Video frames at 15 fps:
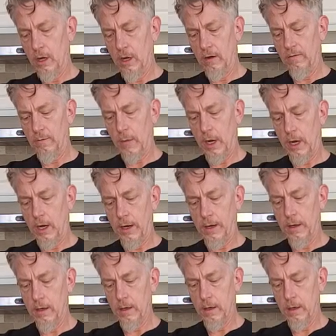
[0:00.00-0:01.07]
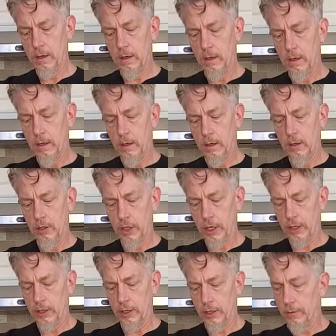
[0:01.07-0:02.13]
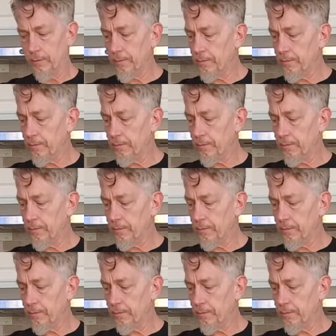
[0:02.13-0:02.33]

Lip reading: of my injection.